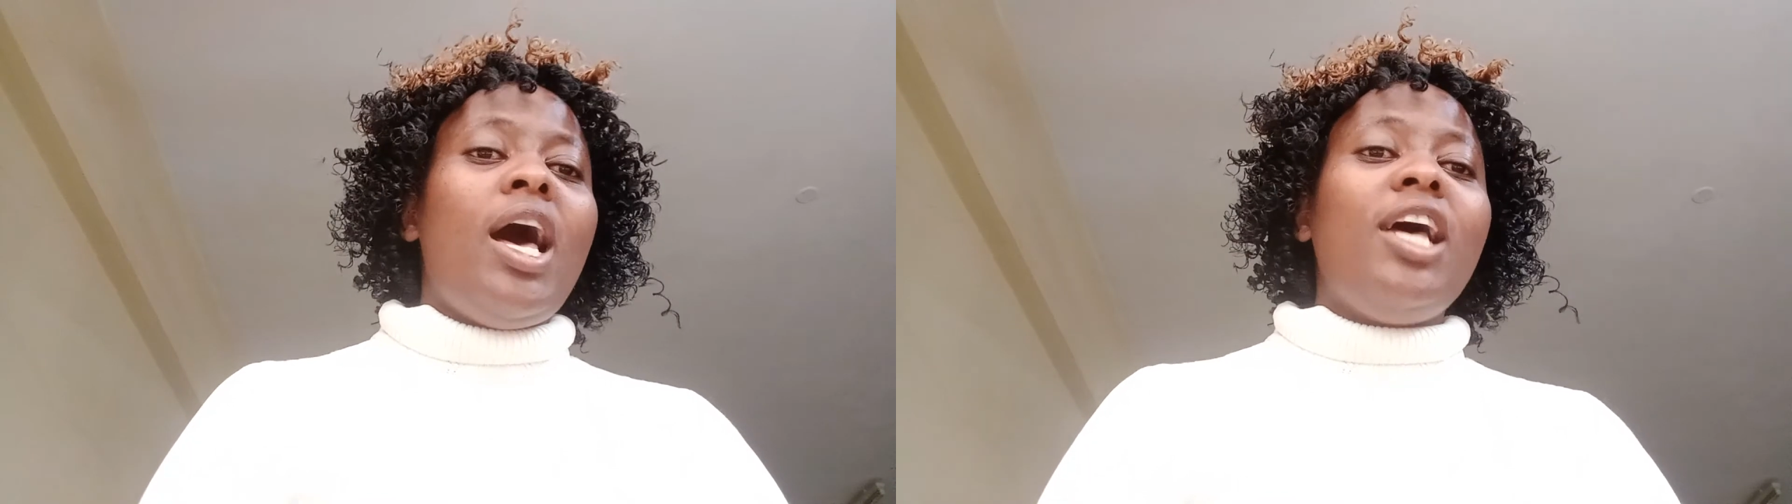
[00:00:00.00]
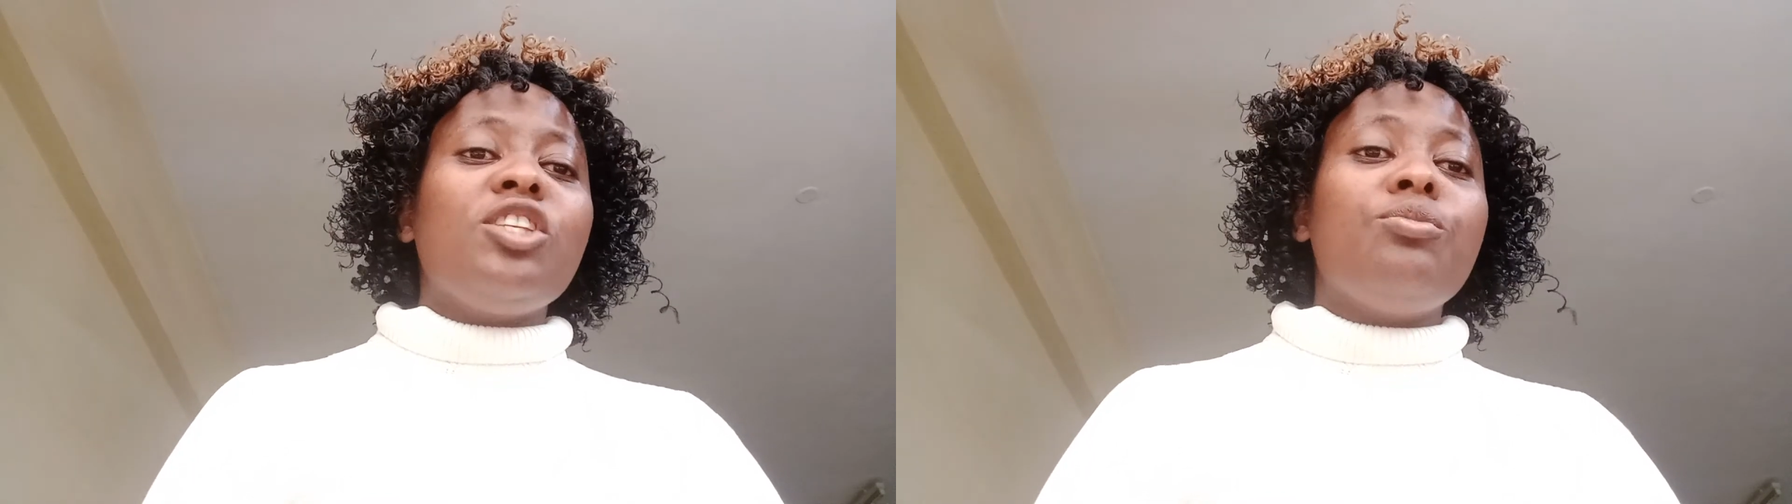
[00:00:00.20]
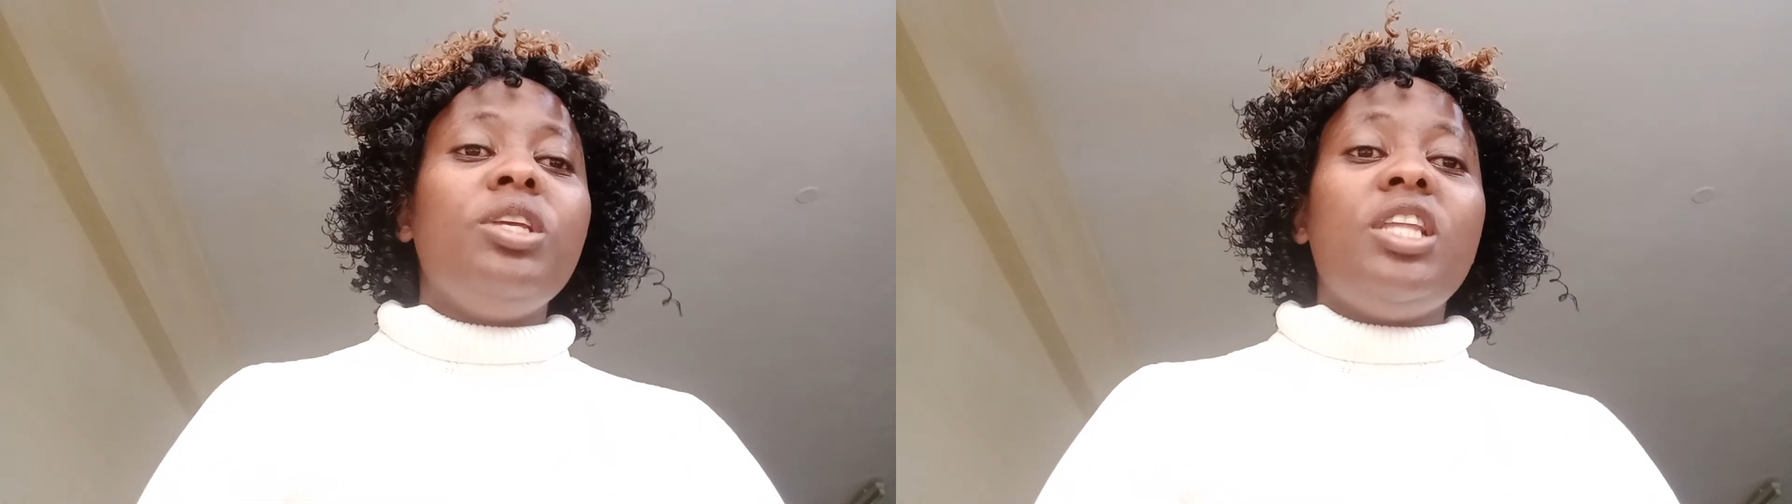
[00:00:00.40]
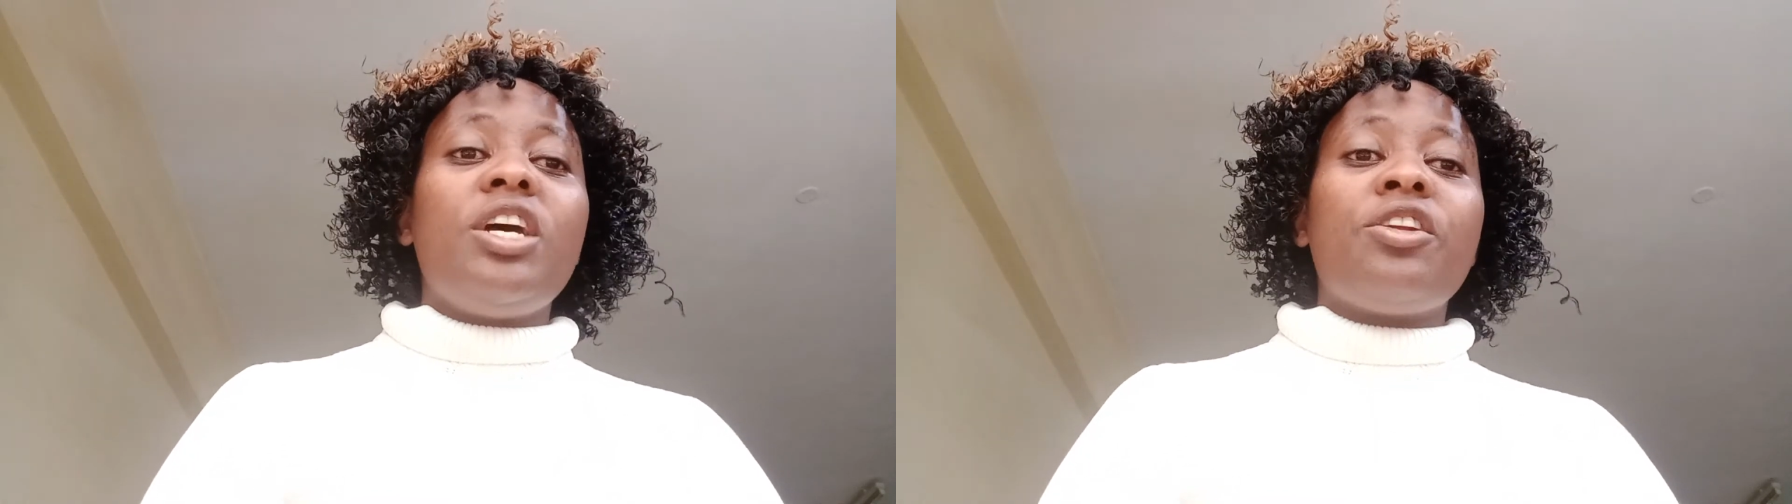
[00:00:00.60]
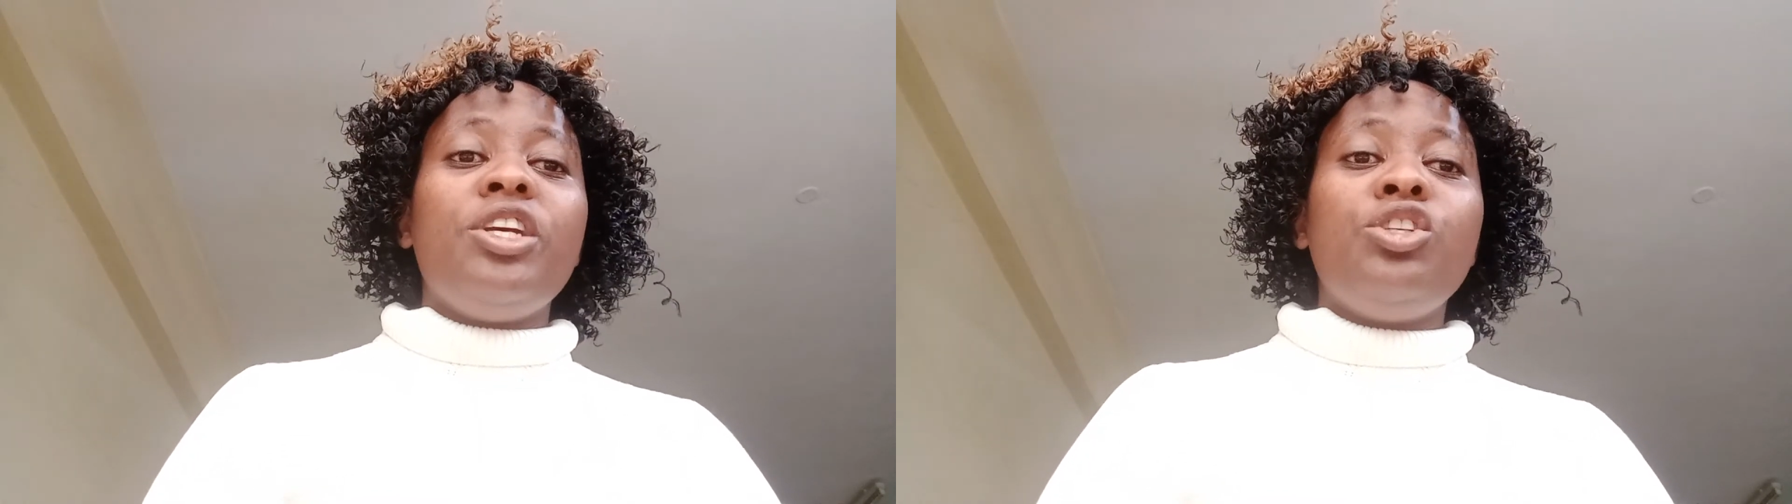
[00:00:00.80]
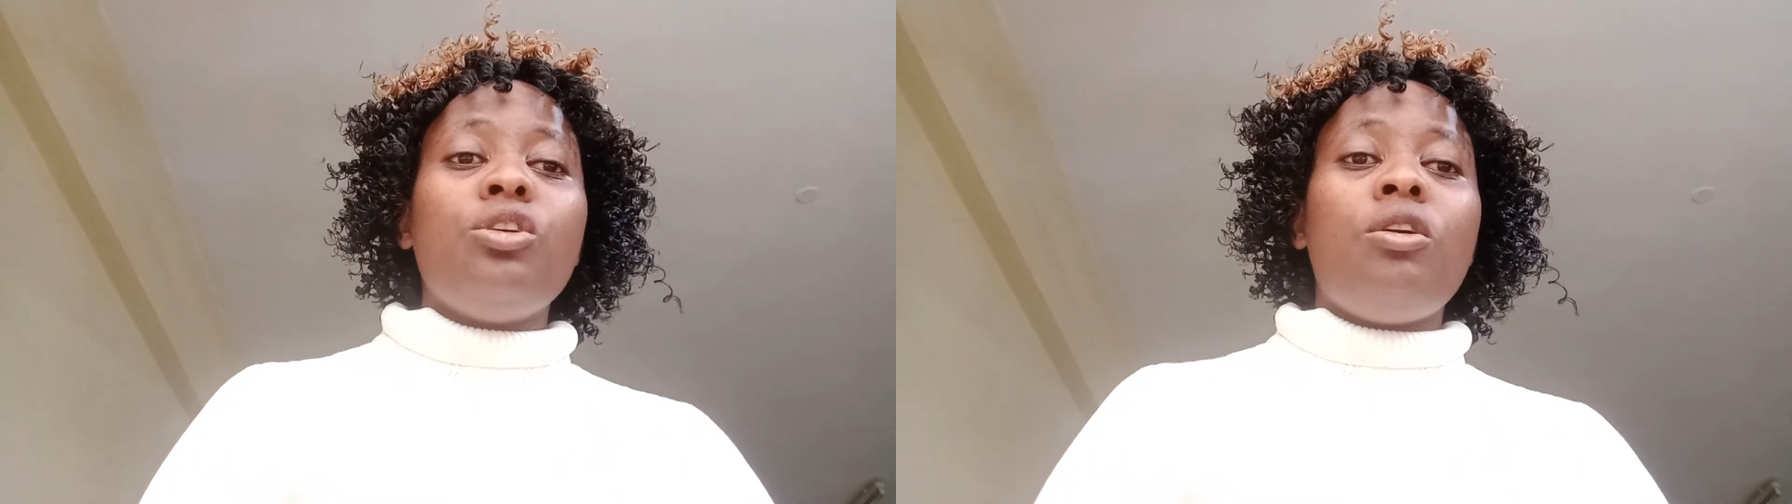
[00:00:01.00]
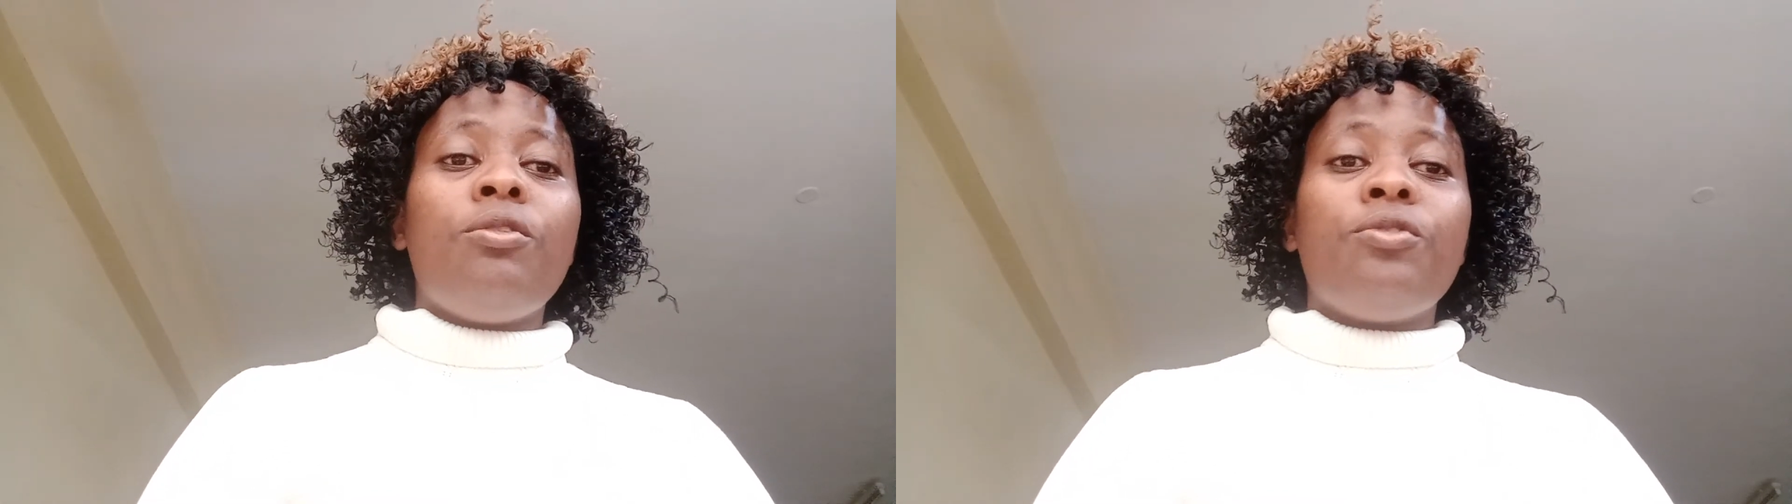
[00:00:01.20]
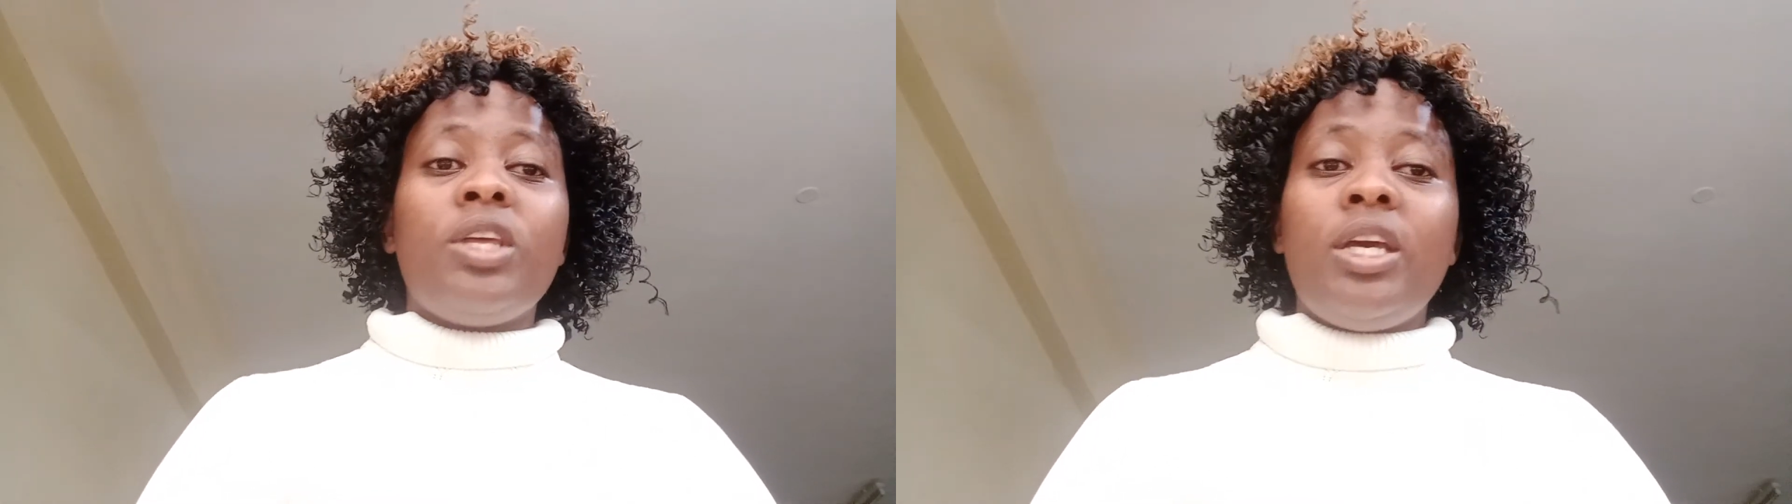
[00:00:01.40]
Ask me the
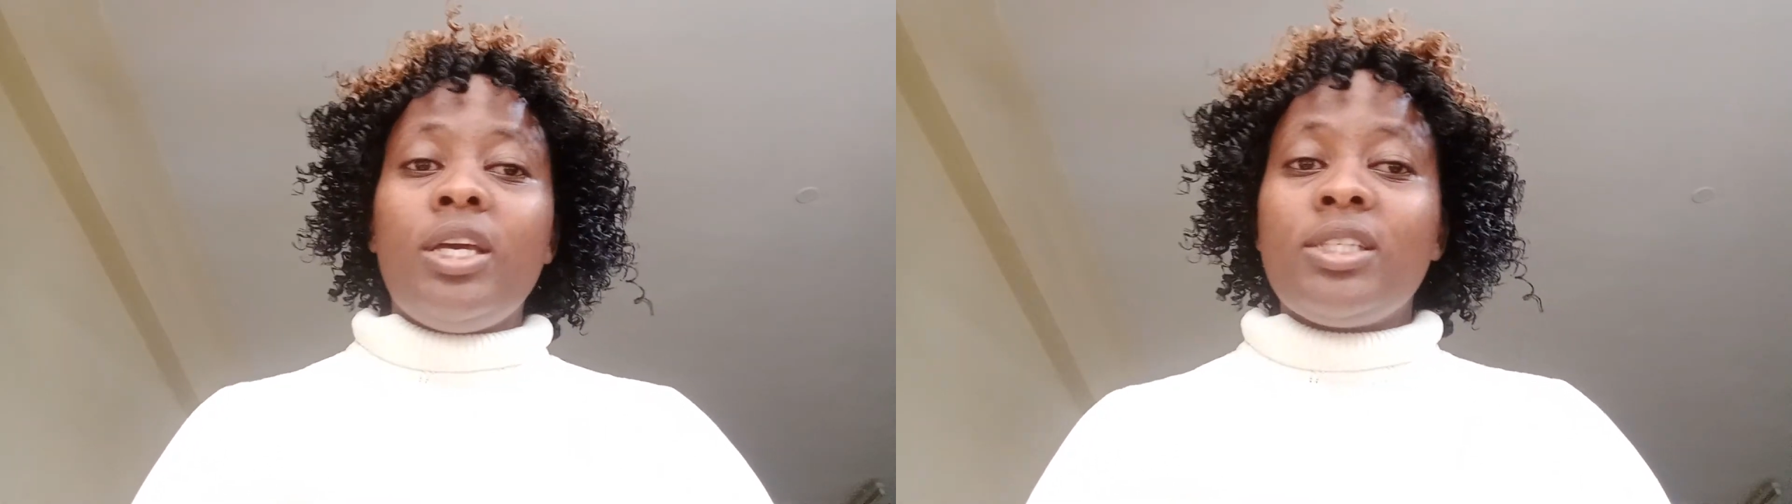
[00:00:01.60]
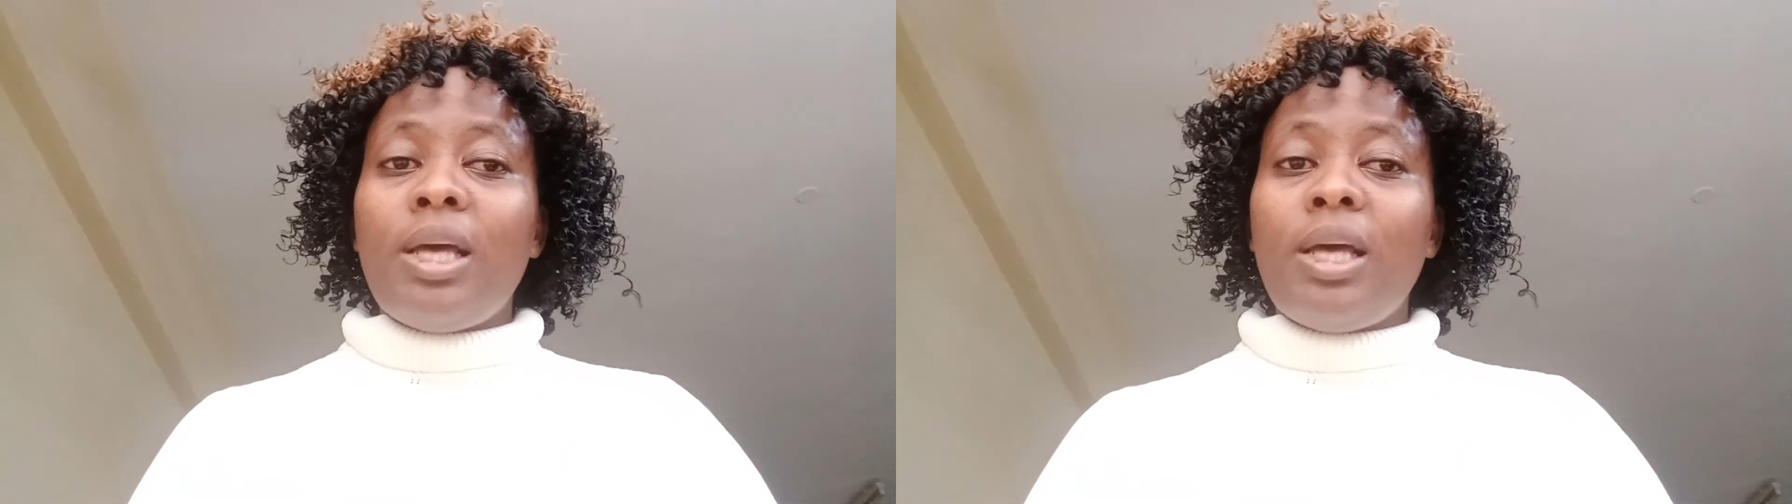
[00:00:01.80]
ratio of the